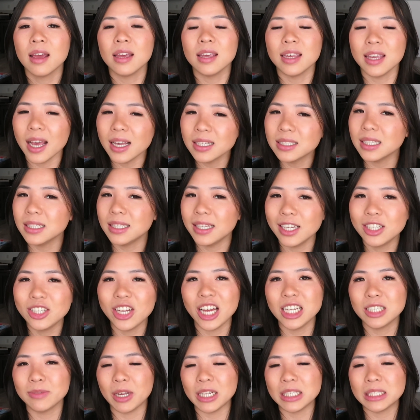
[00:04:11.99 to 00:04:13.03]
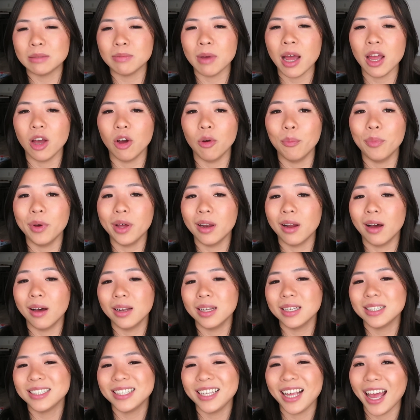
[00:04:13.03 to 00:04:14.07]
yes, it did change my smile, but
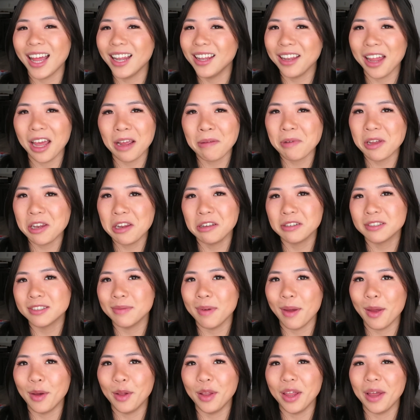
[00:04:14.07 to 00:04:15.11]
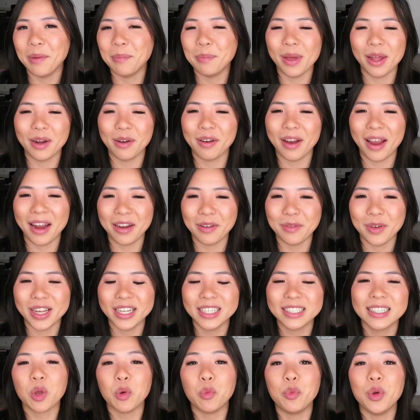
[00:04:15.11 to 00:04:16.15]
honestly, I like my new smile better
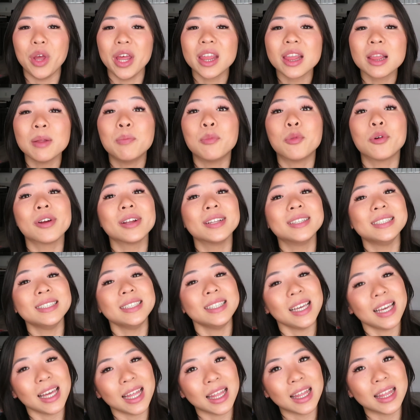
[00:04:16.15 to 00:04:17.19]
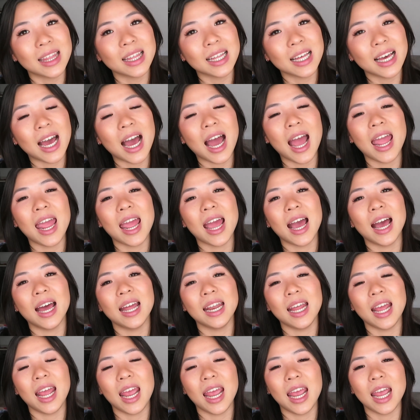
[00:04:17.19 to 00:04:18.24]
anyways. With more teeth, I
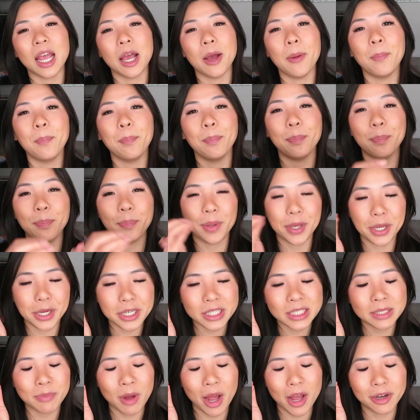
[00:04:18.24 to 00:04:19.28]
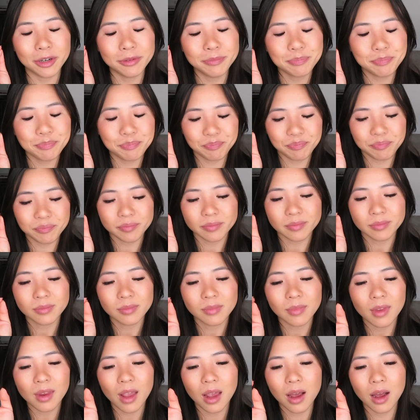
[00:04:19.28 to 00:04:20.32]
had a bigger smile.
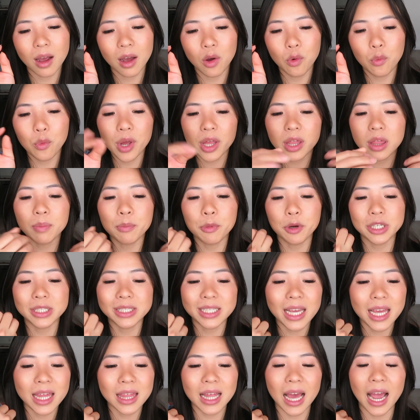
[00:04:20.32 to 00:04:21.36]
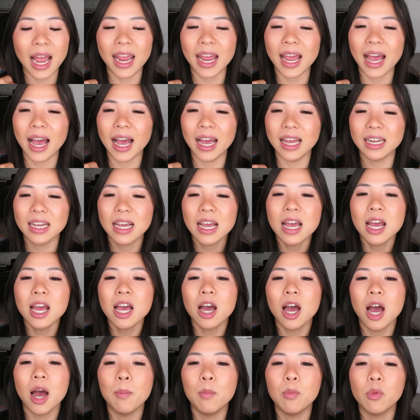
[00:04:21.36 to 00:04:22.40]
With more teeth, I had
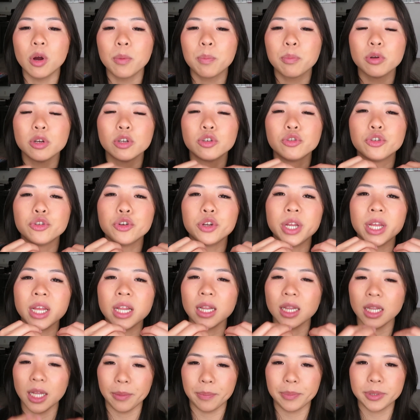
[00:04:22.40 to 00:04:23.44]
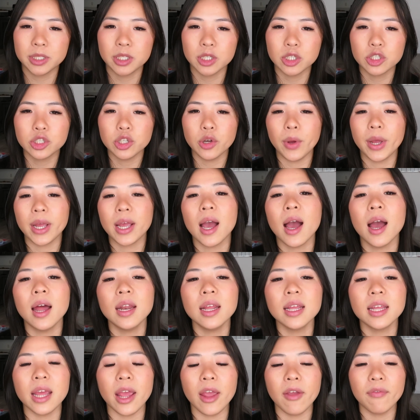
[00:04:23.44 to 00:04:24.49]
more protruding lips. So it
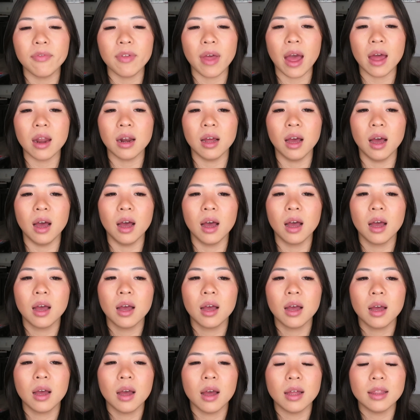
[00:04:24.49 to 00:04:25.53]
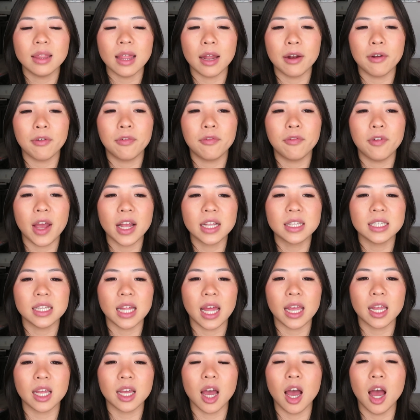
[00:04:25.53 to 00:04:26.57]
kind of gave that uh, that effect
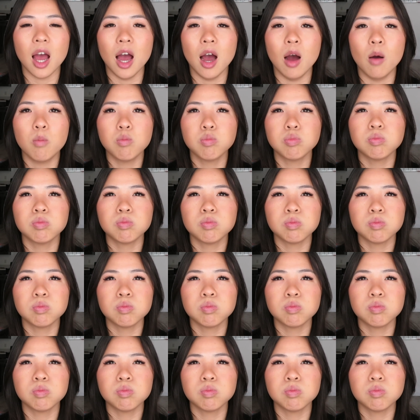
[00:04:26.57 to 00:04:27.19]
like um,